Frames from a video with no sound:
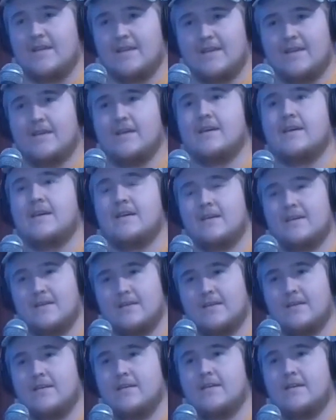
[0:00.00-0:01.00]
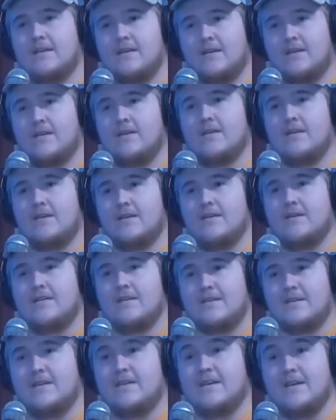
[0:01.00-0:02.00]
Now, mind you, that's my
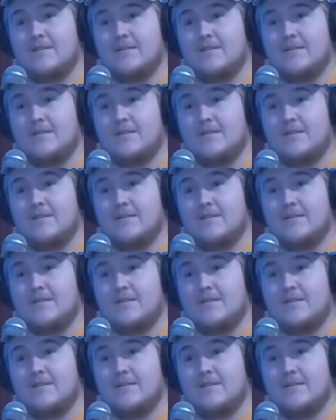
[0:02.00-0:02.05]
heart.